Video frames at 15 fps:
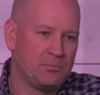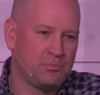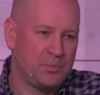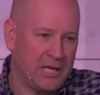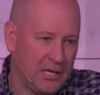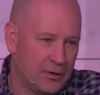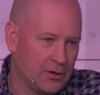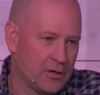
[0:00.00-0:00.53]

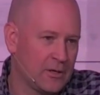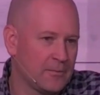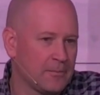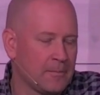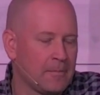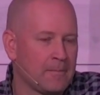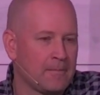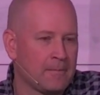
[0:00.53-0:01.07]
Peter
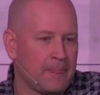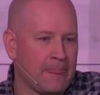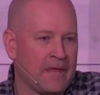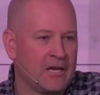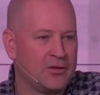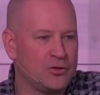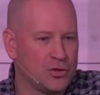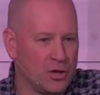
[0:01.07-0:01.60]

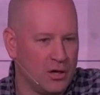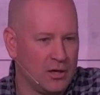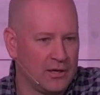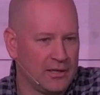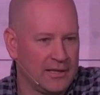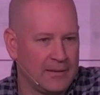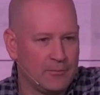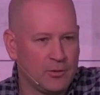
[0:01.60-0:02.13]
and John,
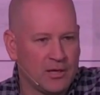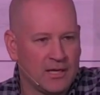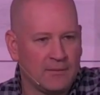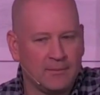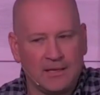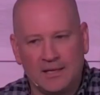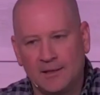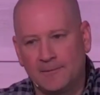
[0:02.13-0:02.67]
and they bring
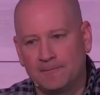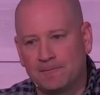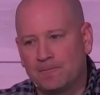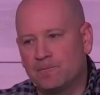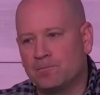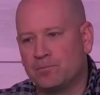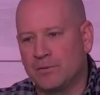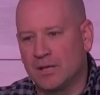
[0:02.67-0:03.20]
him in.
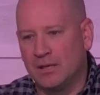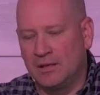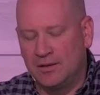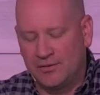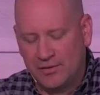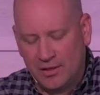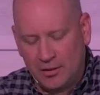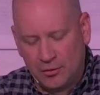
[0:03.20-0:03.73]
And they
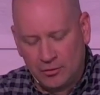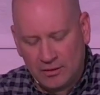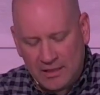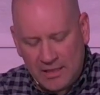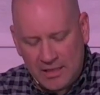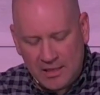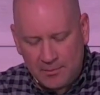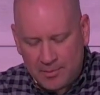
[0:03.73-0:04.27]
say, You're
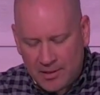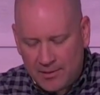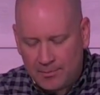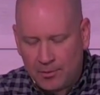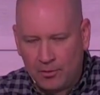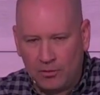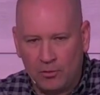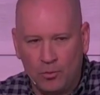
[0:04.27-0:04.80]
leading
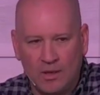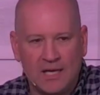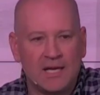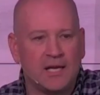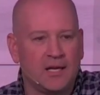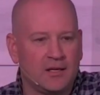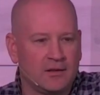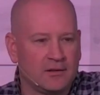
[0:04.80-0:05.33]
people
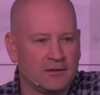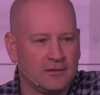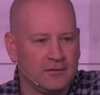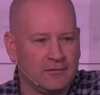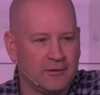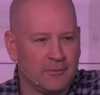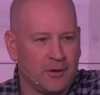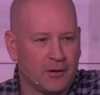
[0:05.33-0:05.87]
away
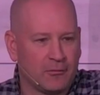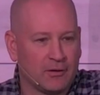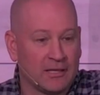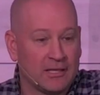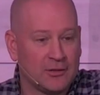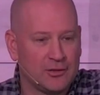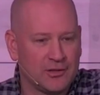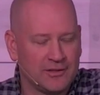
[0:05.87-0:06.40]
from our
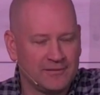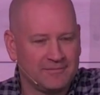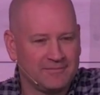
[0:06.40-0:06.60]
religion.